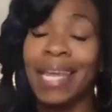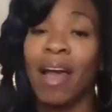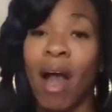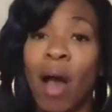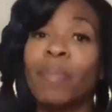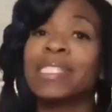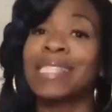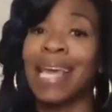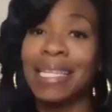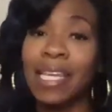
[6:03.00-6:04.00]
up,
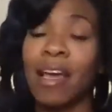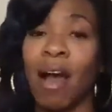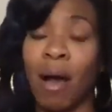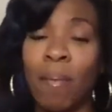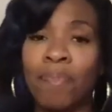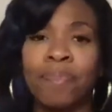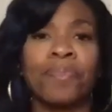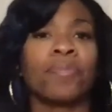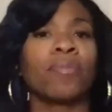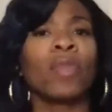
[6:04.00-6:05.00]
standing up,
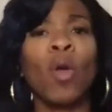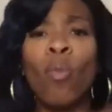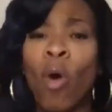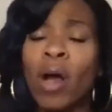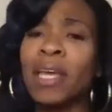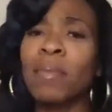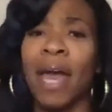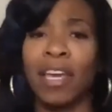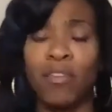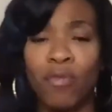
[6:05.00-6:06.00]
walking back and
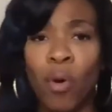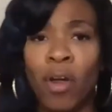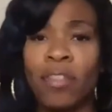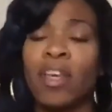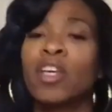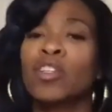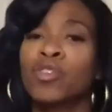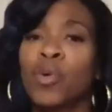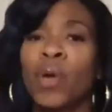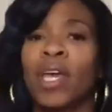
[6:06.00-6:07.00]
forth,
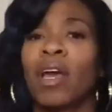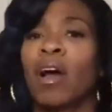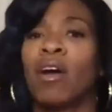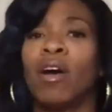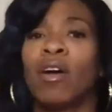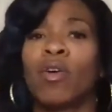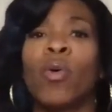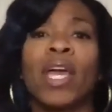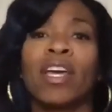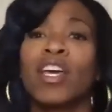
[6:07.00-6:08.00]
doing a quick
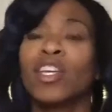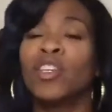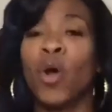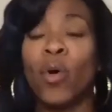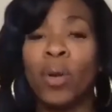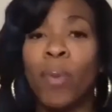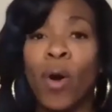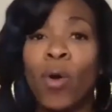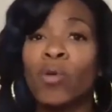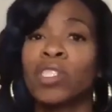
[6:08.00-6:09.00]
yoga
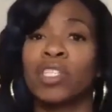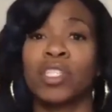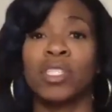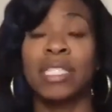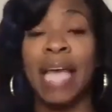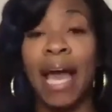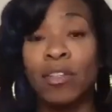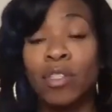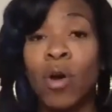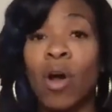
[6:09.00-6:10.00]
pose such as down
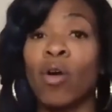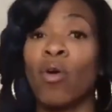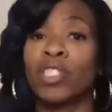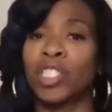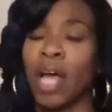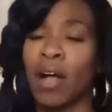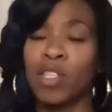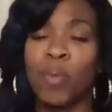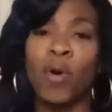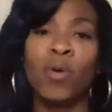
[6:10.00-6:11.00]
dog or child's
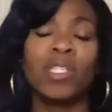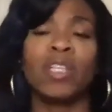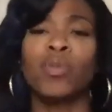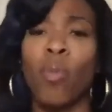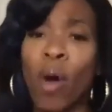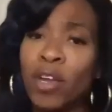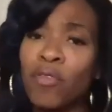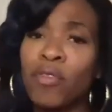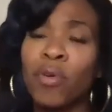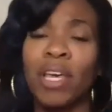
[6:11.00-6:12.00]
pose is wonderful
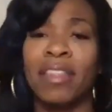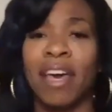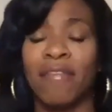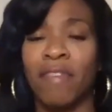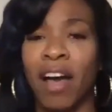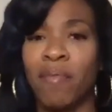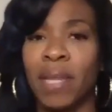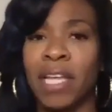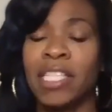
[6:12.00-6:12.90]
in that 5 minutes.